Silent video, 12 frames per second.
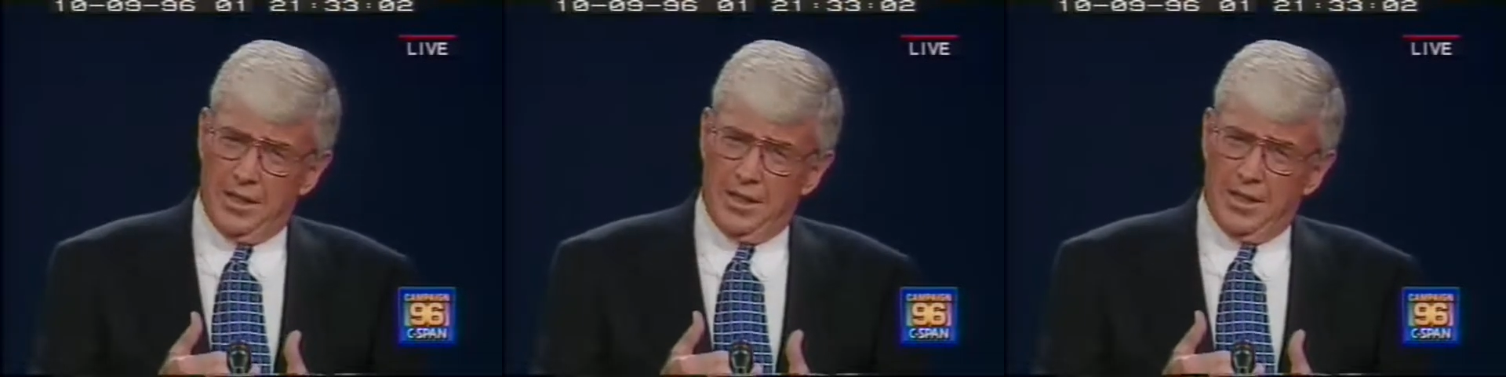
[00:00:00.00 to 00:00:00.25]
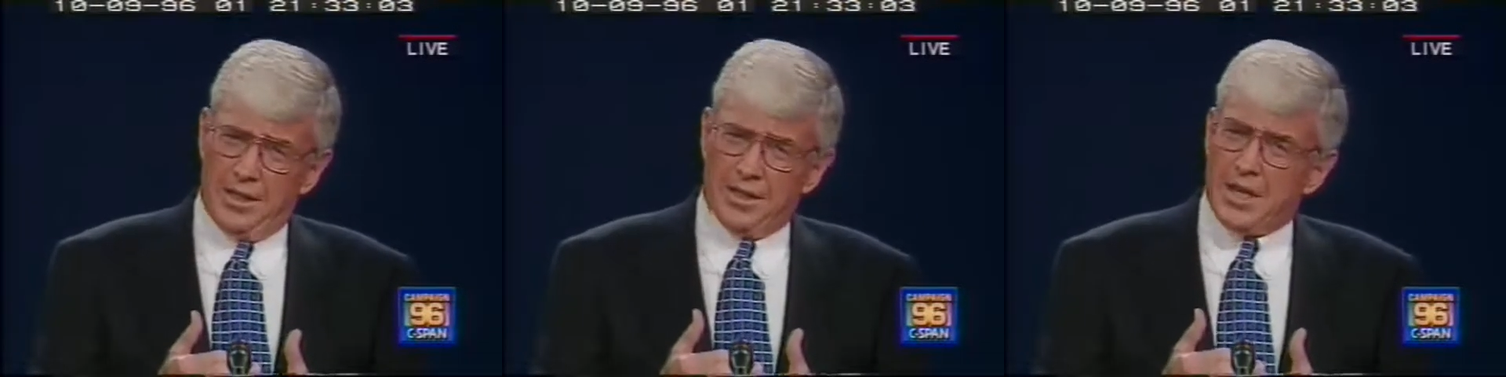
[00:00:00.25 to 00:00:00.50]

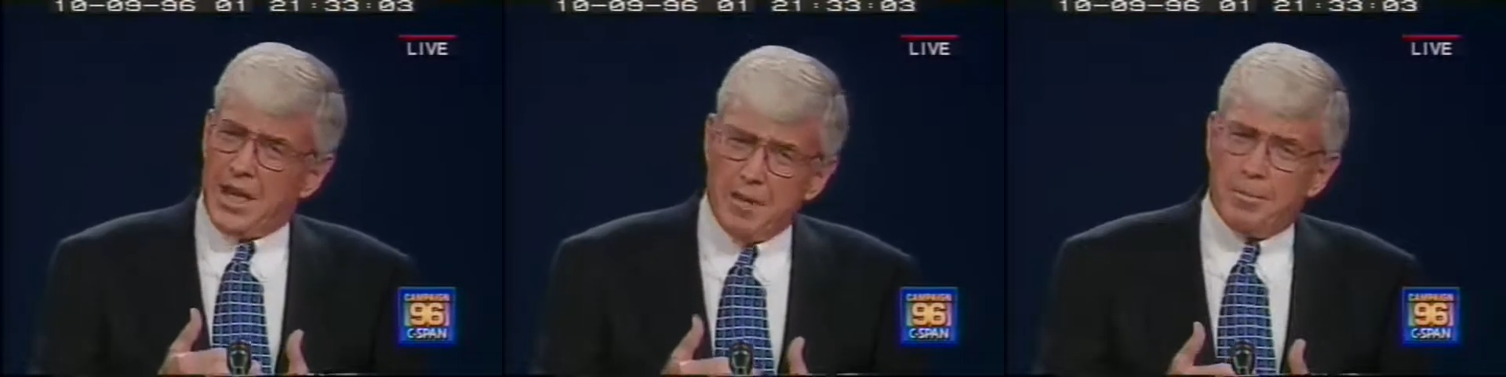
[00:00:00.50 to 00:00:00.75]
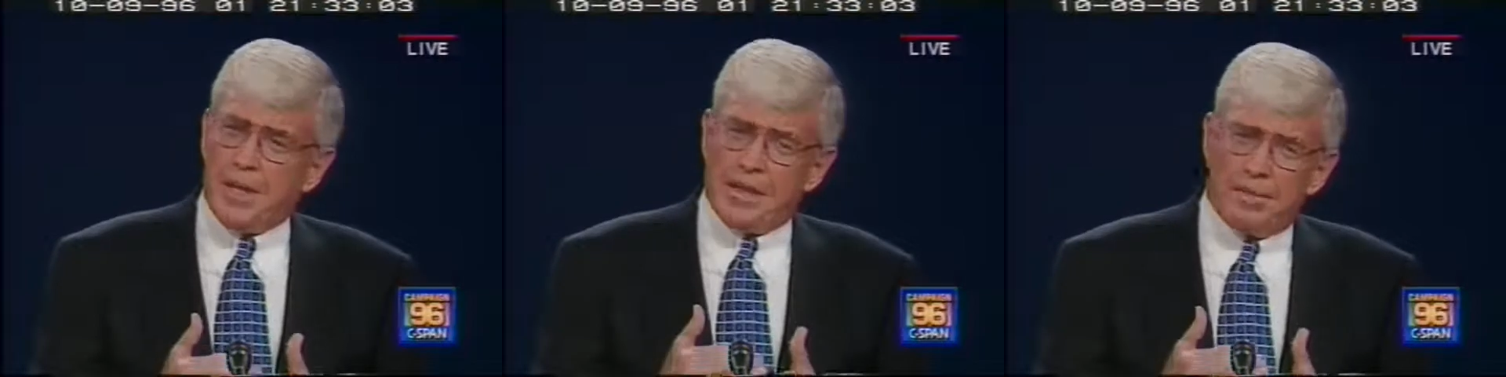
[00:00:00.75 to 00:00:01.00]
does
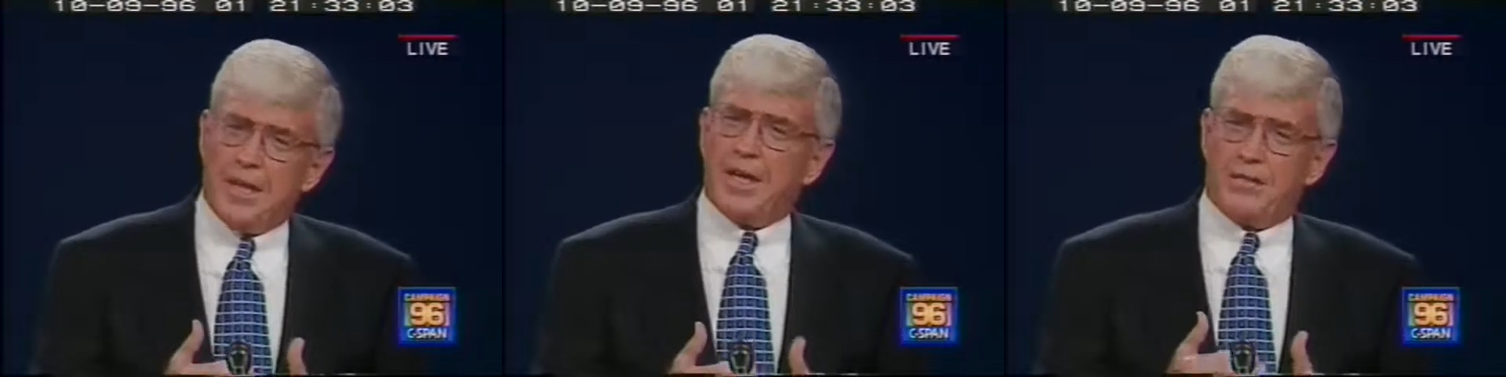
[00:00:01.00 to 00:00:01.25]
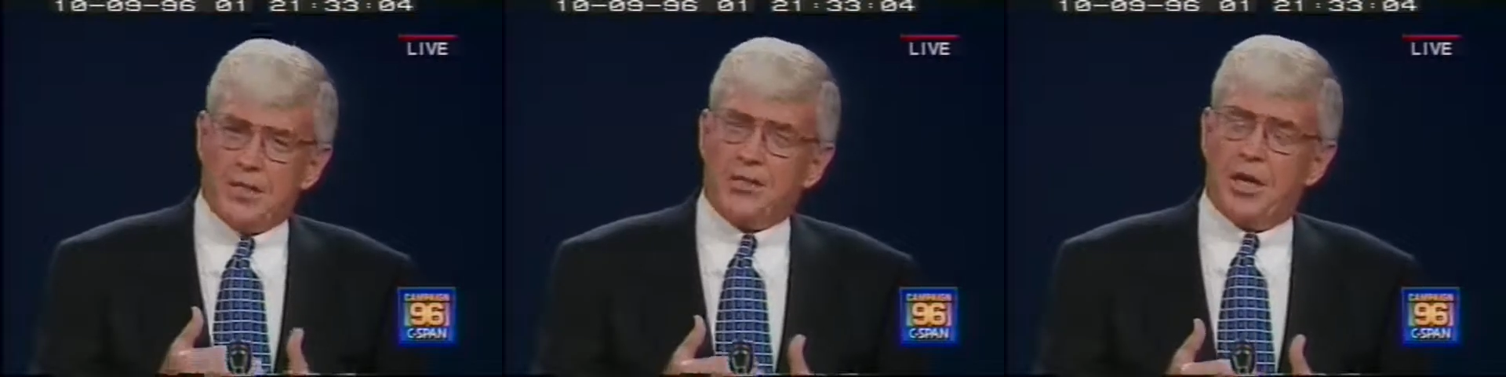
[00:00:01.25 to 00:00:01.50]
anybody think
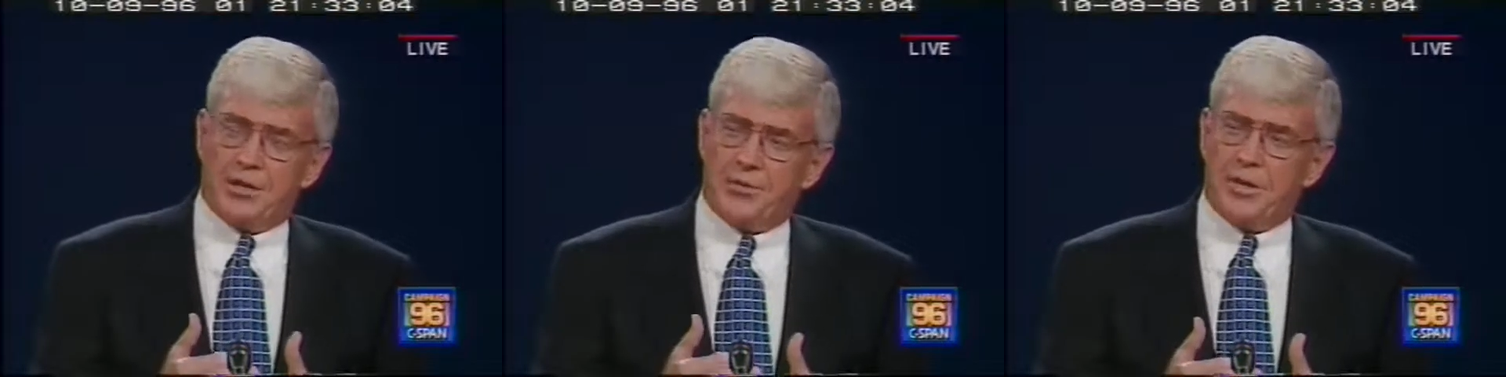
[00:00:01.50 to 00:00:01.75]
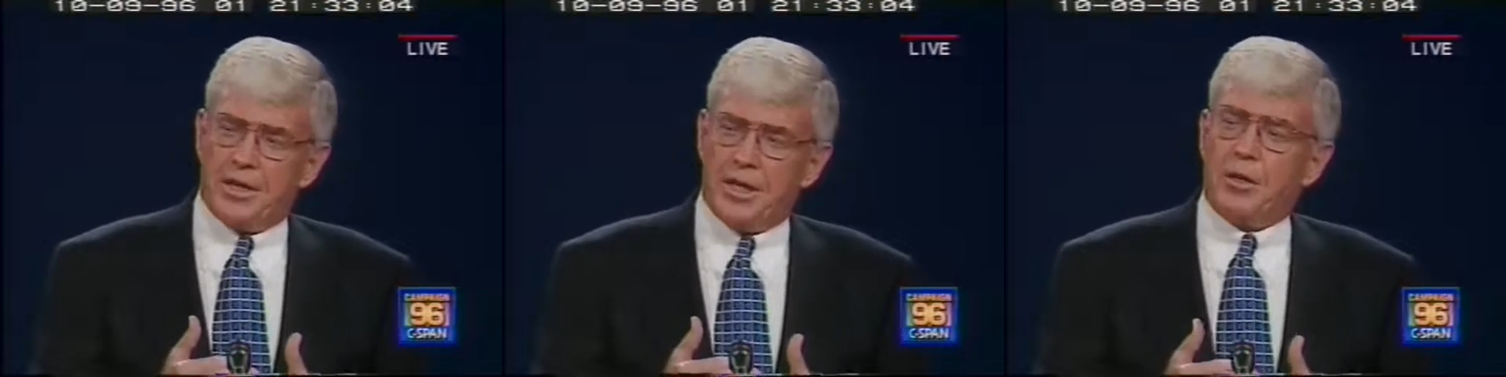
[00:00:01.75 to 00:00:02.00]
in this
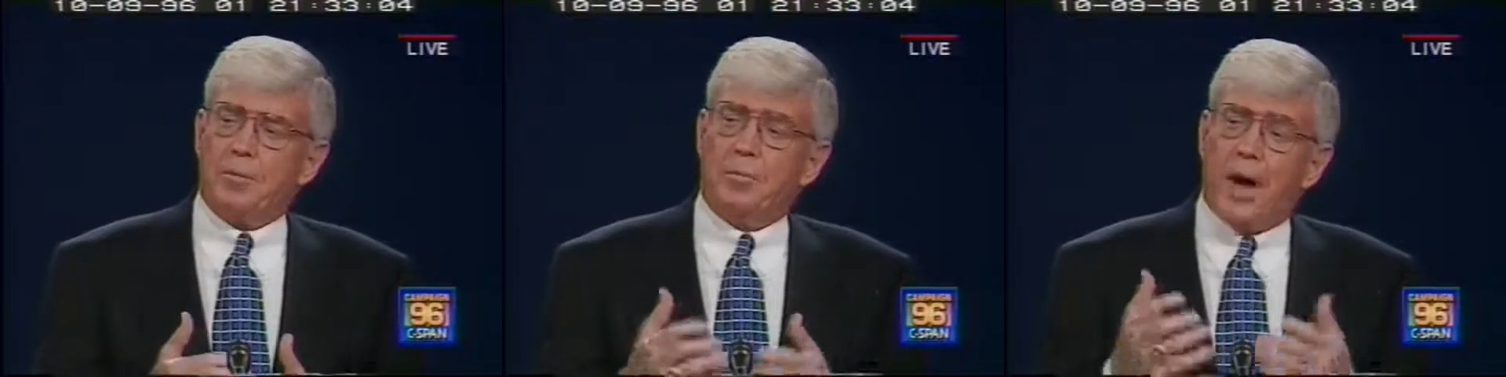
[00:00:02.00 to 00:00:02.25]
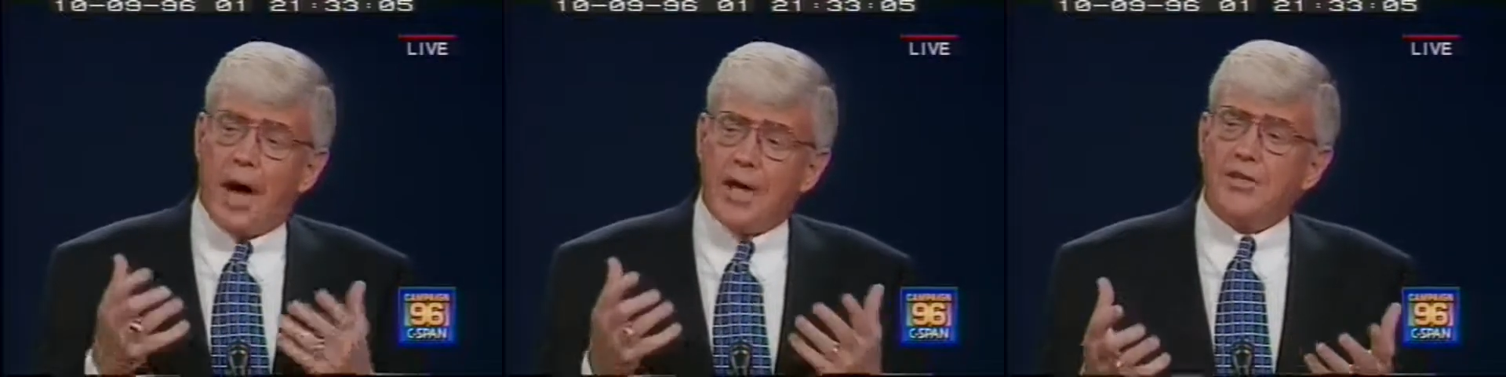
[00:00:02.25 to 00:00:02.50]
country that he could
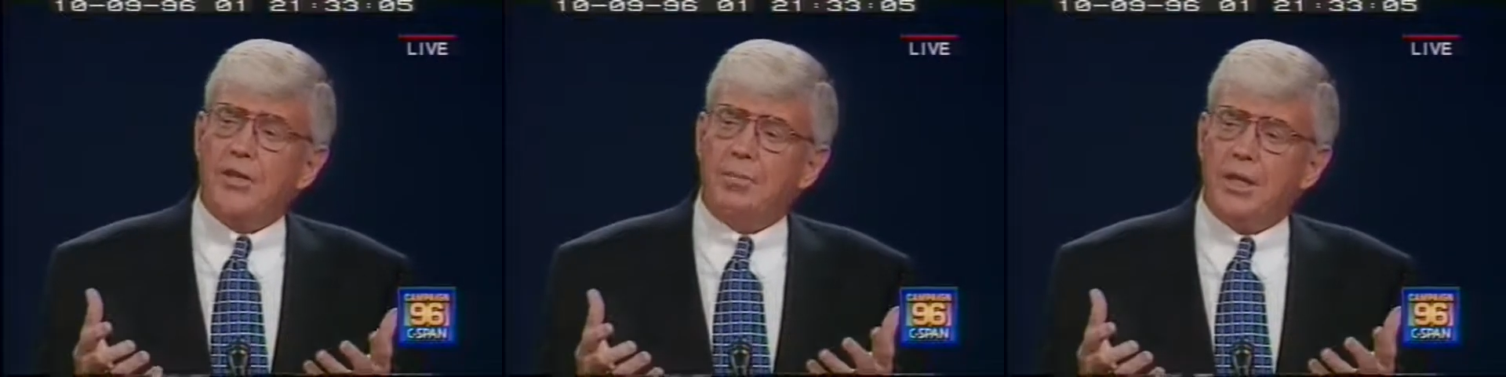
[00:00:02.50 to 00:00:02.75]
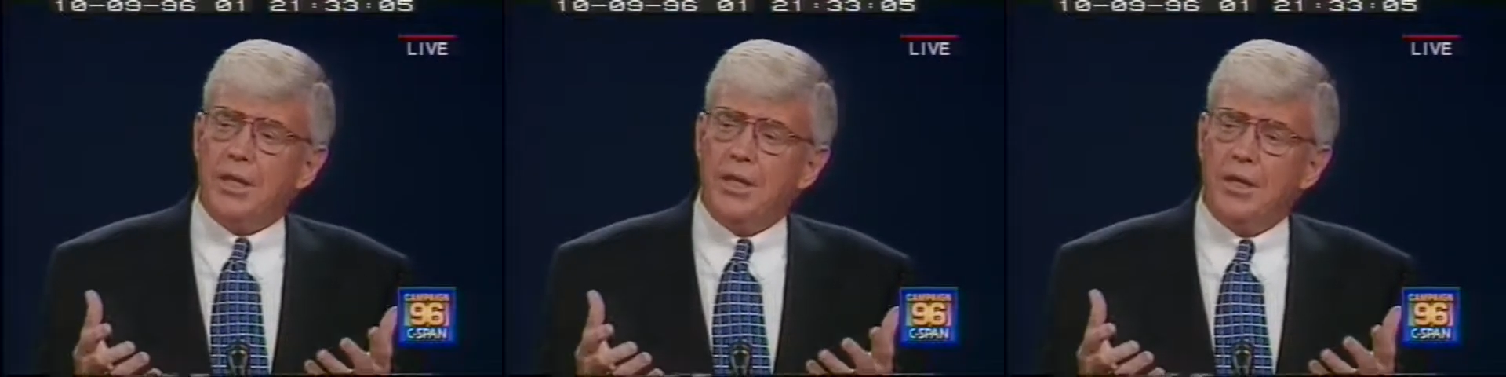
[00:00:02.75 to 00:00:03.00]

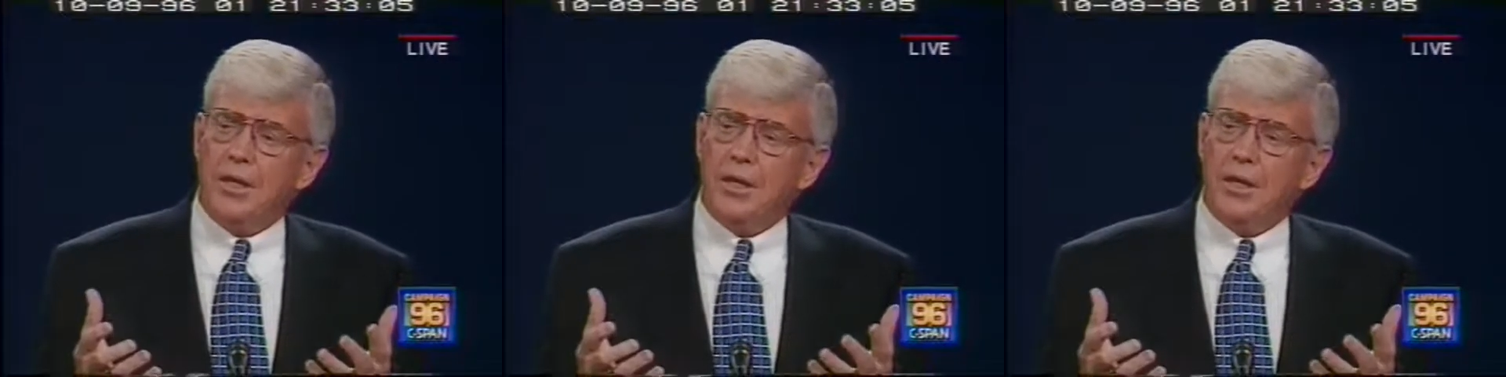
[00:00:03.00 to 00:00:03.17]
possibly